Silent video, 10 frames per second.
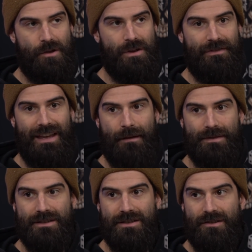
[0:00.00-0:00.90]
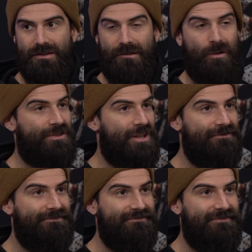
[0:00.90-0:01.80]
So if you happen to roll 2,
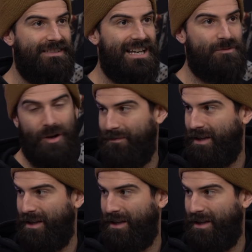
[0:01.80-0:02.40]
guess what?